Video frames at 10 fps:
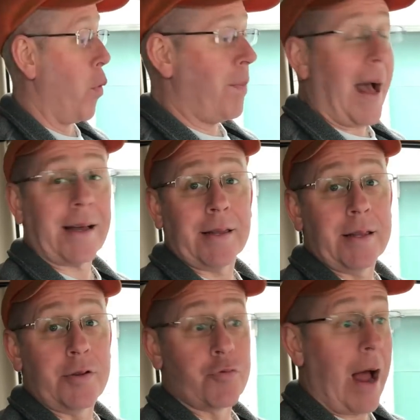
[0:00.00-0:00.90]
We're back in
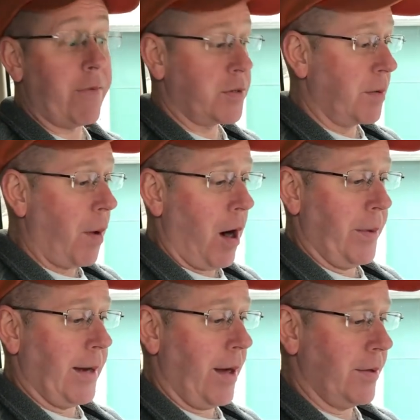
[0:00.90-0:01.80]
the driver's
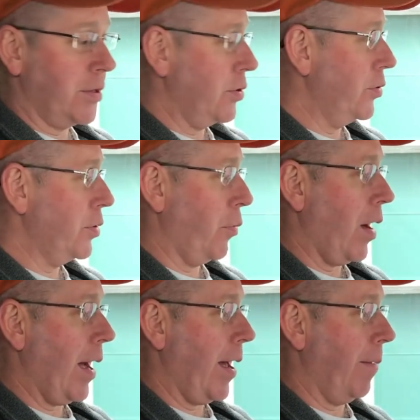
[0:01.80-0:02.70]
compartment now. This is usually where
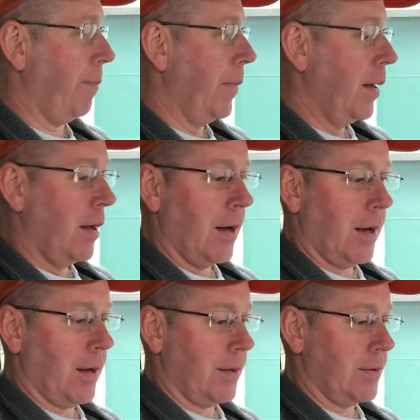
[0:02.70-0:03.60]
I am
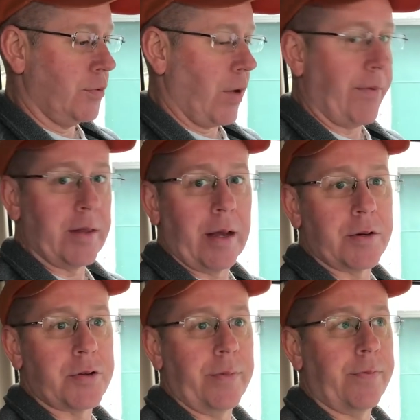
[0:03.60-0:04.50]
uh, driving the
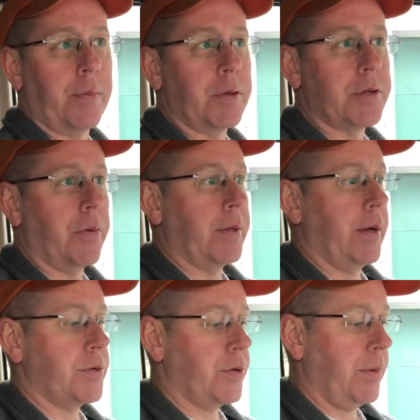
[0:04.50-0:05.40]
Airstream from or towing the
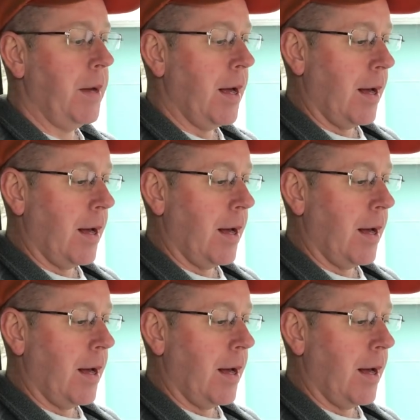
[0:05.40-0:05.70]
Airstream.